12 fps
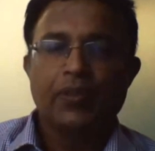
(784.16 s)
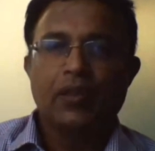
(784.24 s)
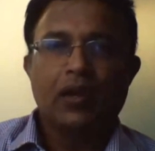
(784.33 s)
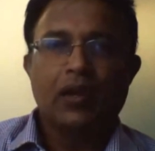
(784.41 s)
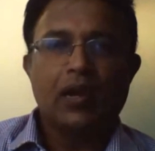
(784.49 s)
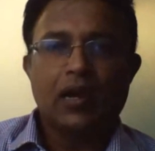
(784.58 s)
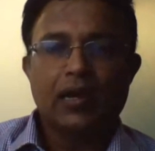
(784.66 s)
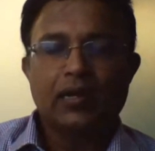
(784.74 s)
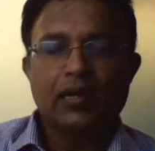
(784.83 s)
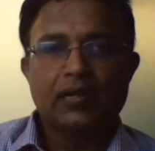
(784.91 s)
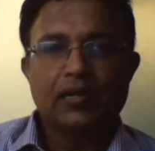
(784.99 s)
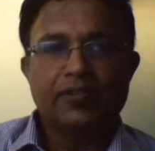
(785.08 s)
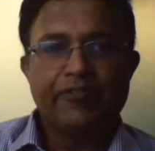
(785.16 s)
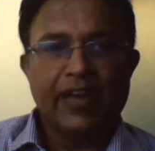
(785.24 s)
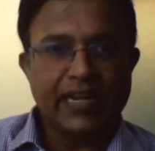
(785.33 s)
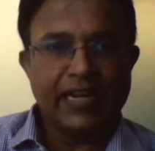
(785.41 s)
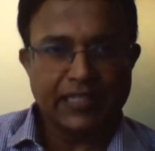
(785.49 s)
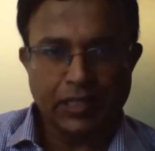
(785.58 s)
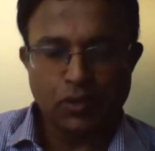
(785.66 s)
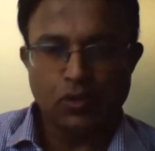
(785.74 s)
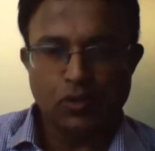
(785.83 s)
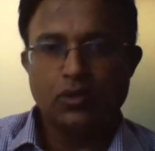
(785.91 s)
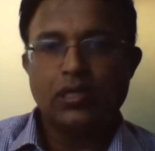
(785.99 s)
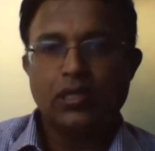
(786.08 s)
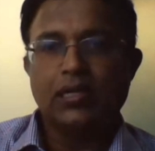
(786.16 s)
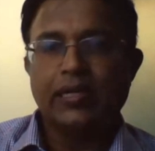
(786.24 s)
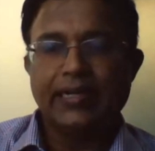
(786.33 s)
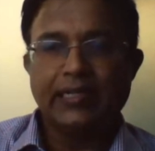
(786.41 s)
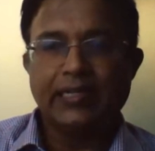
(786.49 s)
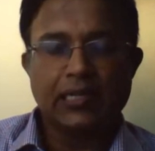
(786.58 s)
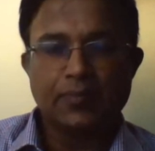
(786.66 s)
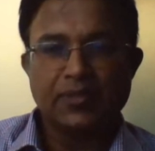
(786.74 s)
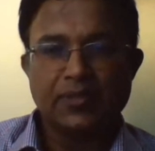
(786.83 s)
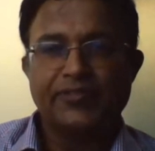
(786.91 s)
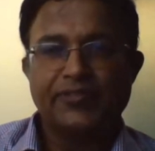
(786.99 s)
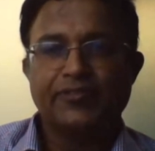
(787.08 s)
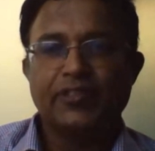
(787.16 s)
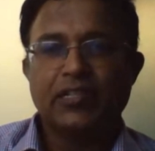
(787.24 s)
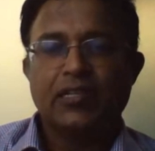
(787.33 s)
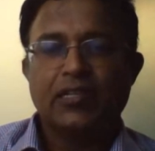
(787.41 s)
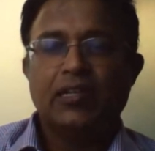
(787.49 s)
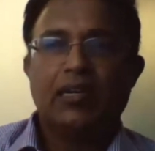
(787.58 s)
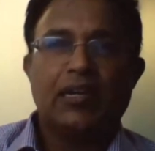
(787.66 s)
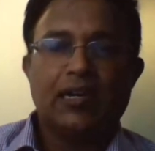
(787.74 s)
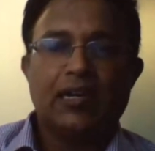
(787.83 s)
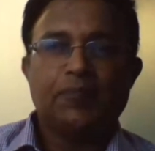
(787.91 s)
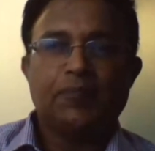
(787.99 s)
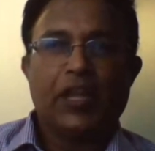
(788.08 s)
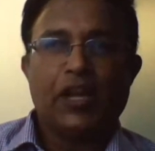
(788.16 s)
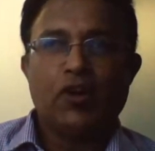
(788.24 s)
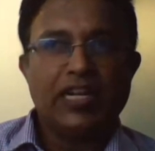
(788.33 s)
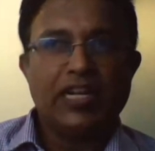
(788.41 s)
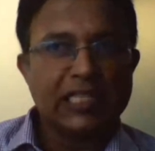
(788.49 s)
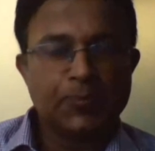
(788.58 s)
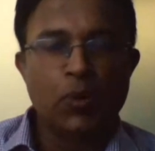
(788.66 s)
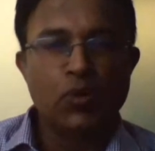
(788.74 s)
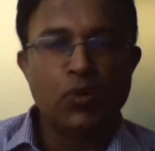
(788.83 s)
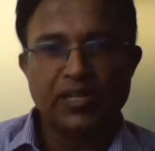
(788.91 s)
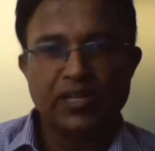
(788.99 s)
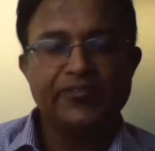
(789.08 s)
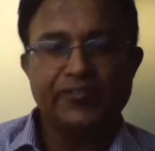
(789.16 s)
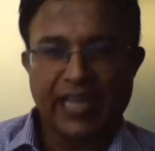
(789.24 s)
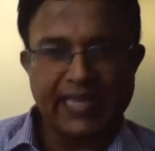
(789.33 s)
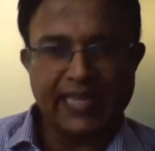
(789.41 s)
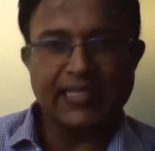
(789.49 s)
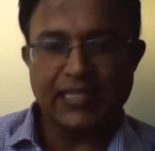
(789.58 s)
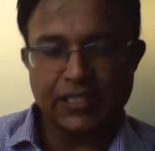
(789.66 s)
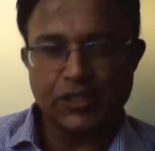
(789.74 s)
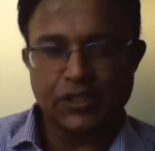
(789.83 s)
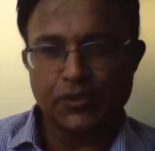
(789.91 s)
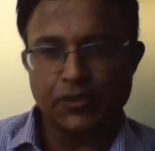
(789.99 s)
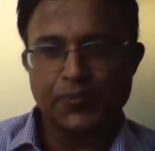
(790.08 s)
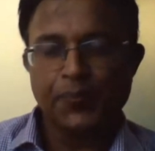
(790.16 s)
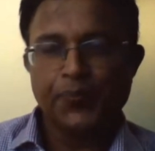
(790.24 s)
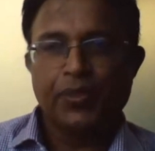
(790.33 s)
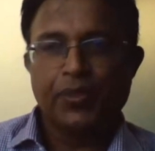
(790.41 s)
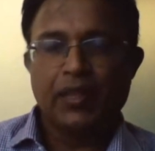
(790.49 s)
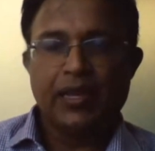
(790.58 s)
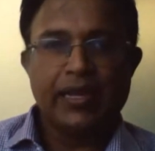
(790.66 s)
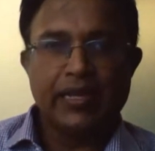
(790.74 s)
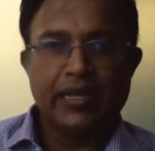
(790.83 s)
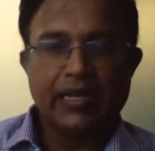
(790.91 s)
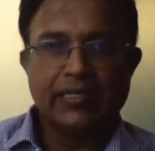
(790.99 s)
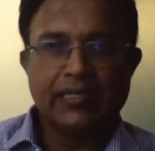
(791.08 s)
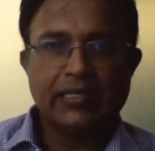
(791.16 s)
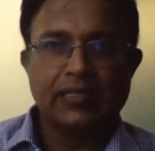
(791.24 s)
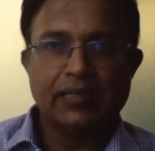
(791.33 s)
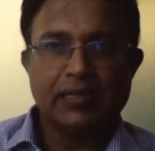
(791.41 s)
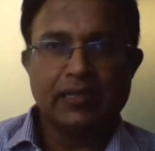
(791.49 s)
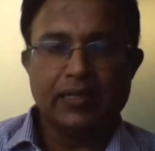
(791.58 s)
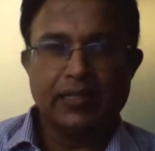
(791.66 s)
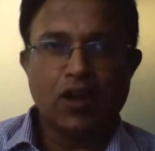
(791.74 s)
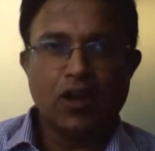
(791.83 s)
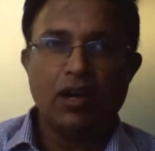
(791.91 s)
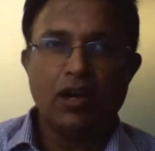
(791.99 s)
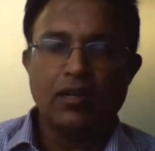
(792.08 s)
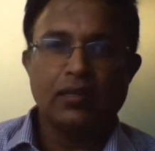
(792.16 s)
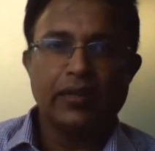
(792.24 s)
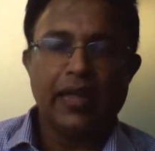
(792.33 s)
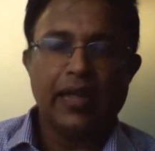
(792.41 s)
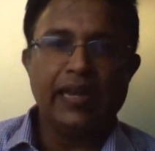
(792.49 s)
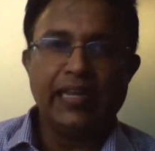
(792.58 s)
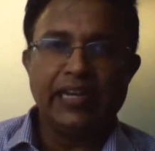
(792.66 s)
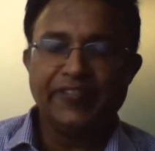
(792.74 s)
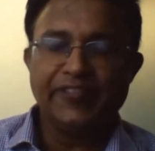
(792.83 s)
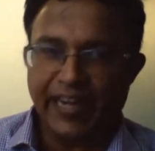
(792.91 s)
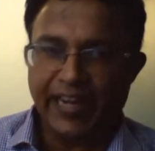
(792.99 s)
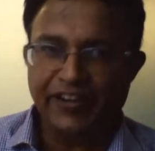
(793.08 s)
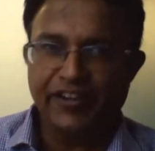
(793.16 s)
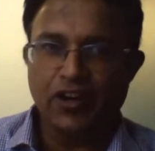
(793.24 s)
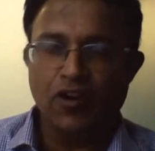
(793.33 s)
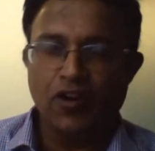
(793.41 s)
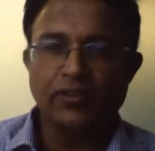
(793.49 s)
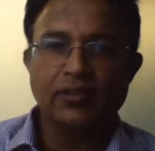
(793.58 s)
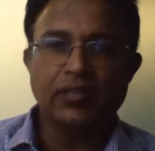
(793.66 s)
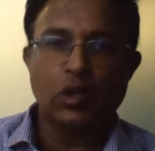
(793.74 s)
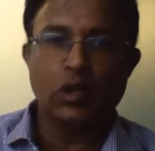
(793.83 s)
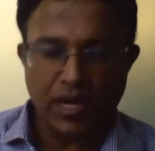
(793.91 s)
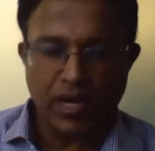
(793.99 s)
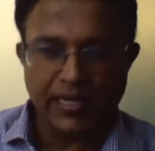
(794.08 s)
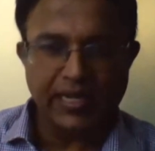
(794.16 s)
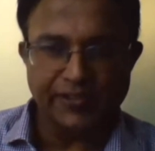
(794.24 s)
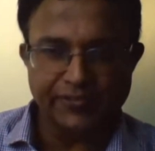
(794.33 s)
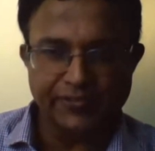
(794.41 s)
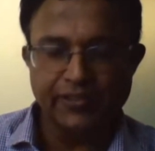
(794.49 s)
are very slow in terms of disposal of cases. So it's not any reflection on the quality of